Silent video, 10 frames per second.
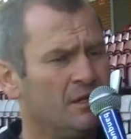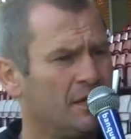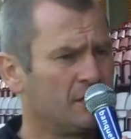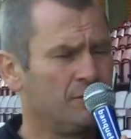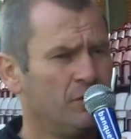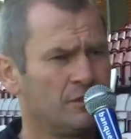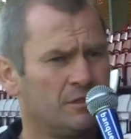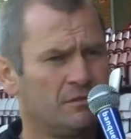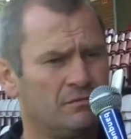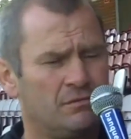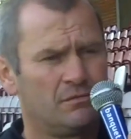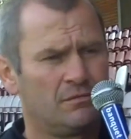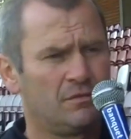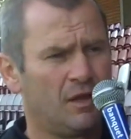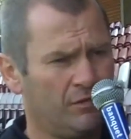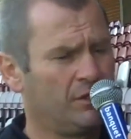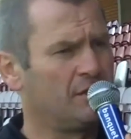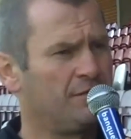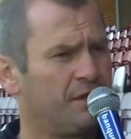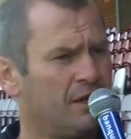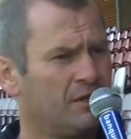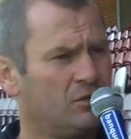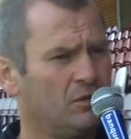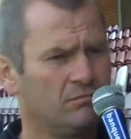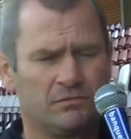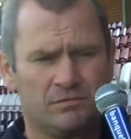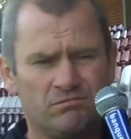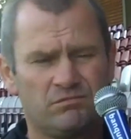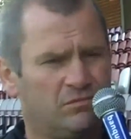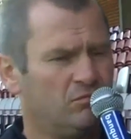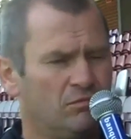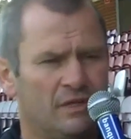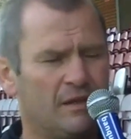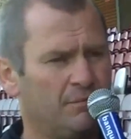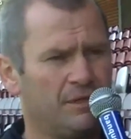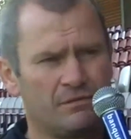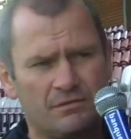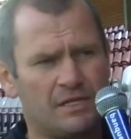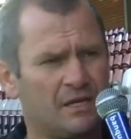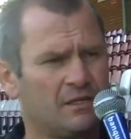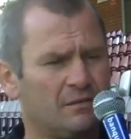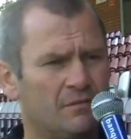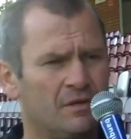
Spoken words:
Against Ferguson, I really did think I had a go getting beat, take that.